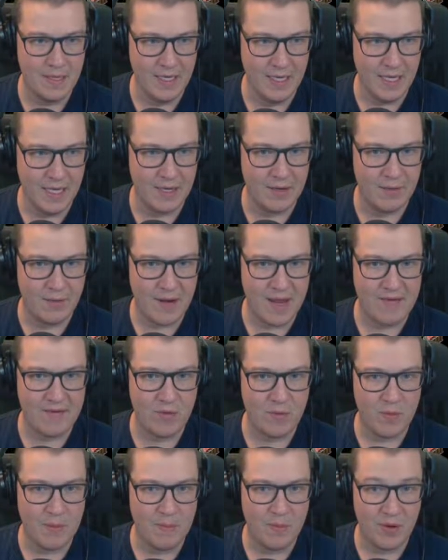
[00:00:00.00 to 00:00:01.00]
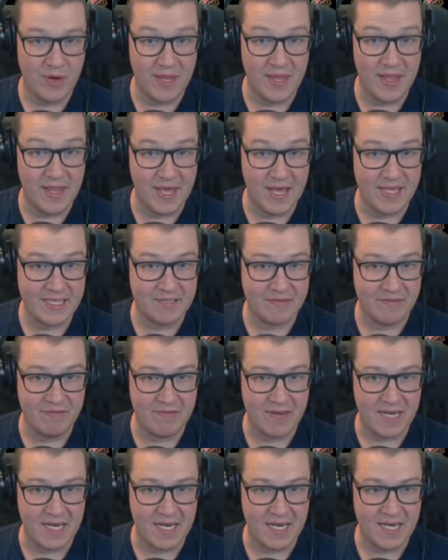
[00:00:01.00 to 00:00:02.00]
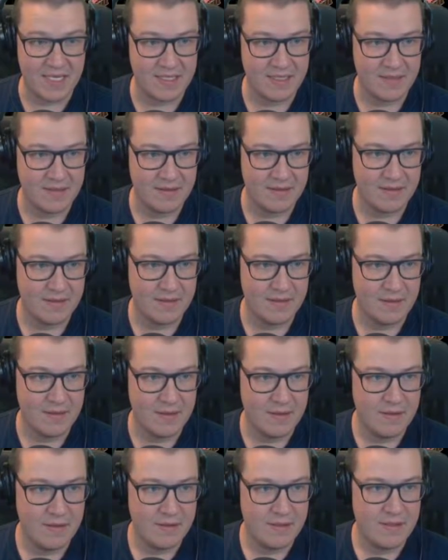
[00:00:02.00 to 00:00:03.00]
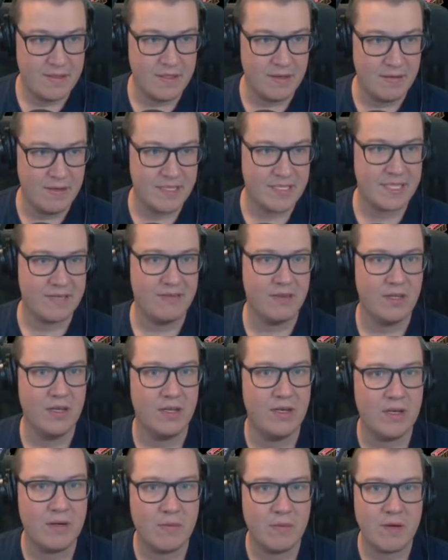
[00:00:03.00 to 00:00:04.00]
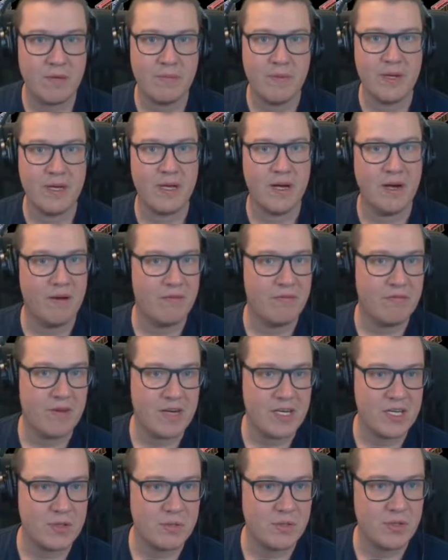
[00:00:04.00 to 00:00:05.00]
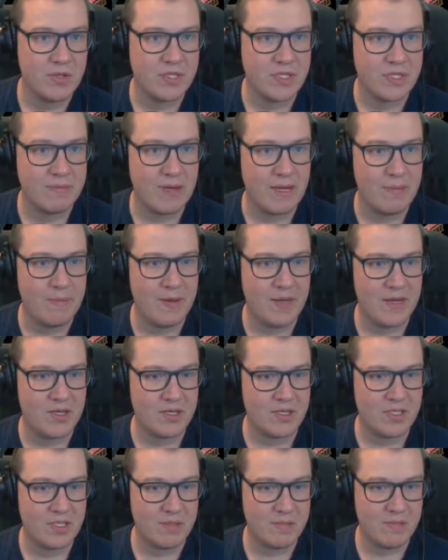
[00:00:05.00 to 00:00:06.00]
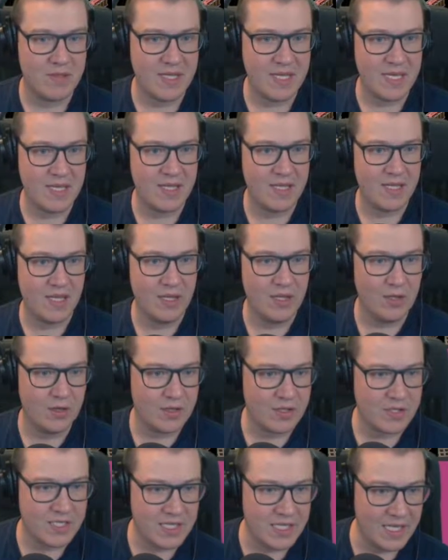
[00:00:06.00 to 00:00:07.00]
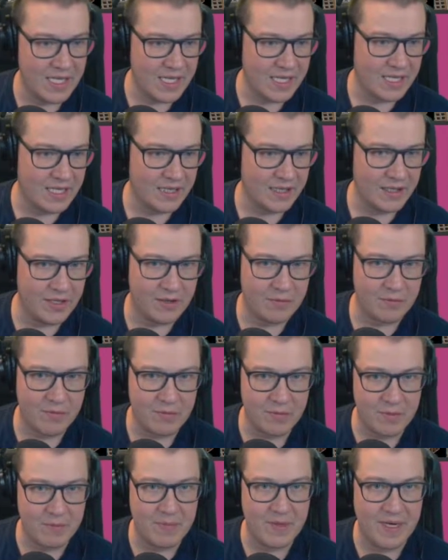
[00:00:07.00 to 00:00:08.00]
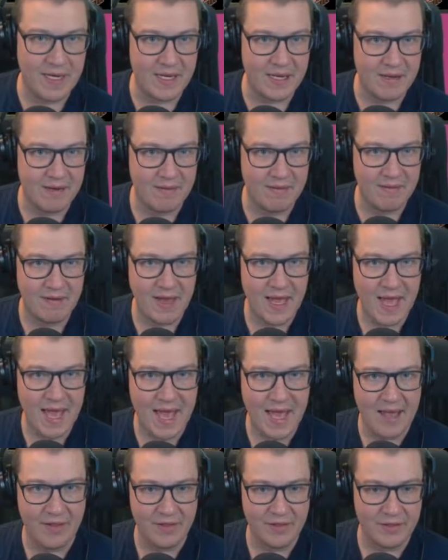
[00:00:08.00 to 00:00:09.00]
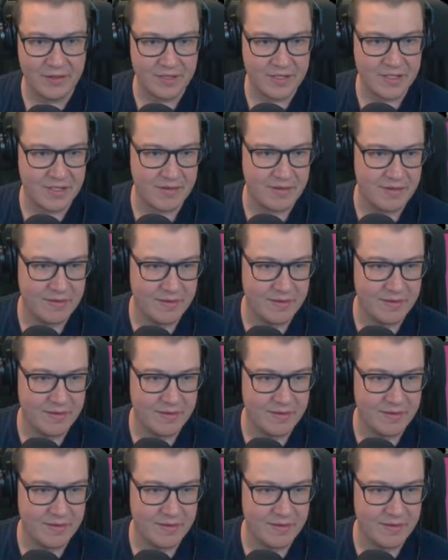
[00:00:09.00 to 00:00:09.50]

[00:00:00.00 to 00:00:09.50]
and whatever we put in there to feed. So let's have a look. What have we got? Freshwater maybe? Just something that looks little that would be held.